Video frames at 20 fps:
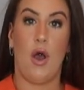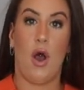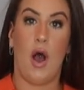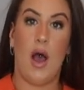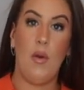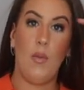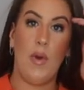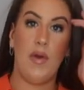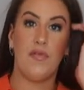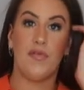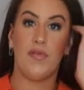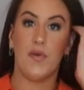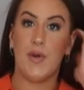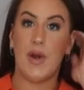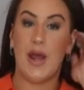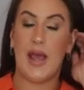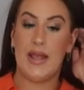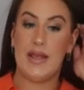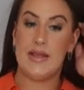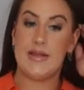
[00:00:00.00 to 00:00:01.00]
I went for
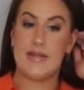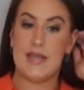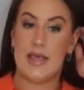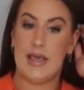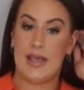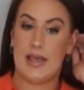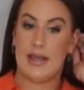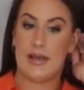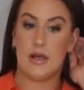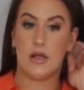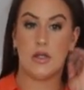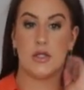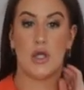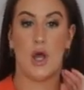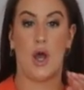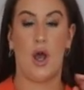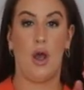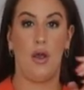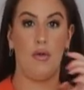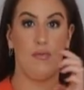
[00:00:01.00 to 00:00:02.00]
an 18
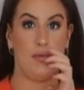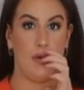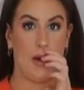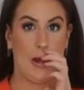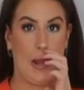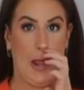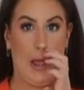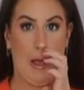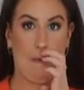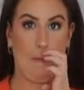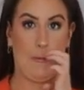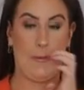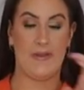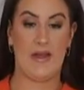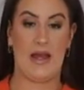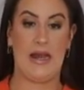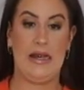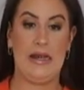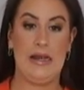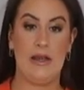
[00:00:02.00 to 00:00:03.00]
to hopefully have it that